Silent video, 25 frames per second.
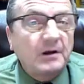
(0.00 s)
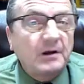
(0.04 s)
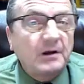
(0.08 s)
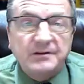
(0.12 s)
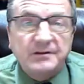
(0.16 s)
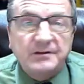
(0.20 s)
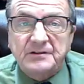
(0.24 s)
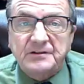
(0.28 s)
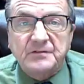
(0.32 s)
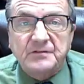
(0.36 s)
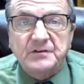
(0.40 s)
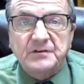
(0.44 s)
of
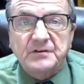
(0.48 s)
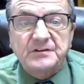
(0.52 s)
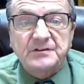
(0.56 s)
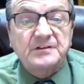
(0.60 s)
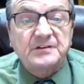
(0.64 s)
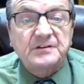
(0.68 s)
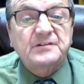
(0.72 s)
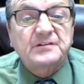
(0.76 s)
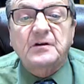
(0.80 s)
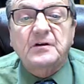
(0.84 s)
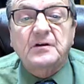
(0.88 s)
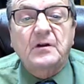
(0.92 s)
this diversity
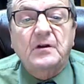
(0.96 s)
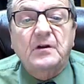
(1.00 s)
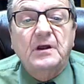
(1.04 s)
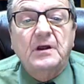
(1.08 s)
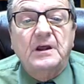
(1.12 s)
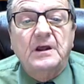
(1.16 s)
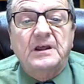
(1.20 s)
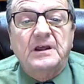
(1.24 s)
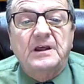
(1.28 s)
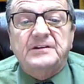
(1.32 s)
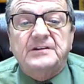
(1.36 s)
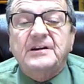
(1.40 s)
is
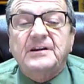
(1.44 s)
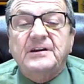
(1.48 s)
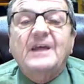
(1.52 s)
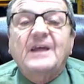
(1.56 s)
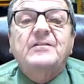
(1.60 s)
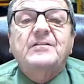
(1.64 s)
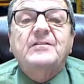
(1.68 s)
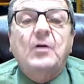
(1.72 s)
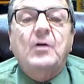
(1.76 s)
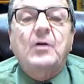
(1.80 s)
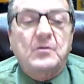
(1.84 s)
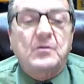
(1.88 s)
a
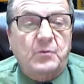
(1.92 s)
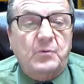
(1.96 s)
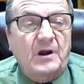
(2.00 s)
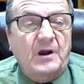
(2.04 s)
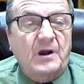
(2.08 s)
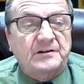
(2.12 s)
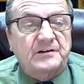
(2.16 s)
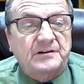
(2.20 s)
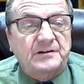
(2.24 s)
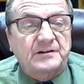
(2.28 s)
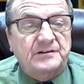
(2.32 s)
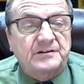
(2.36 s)
lifelong
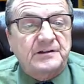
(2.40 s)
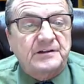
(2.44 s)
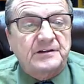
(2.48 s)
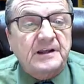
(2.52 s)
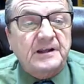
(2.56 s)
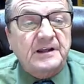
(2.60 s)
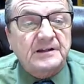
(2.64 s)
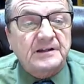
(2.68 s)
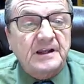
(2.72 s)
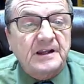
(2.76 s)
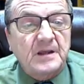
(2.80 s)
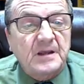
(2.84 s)
process. It's not
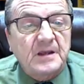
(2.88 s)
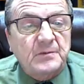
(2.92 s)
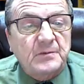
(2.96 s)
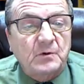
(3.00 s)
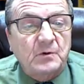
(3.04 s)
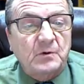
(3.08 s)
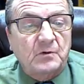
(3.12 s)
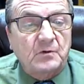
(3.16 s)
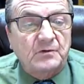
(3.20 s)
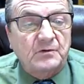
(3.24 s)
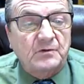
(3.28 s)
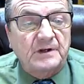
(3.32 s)
going to happen
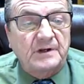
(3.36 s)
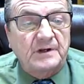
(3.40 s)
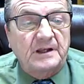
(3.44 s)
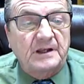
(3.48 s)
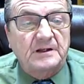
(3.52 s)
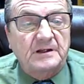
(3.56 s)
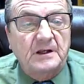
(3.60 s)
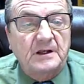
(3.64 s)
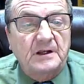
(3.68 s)
overnight.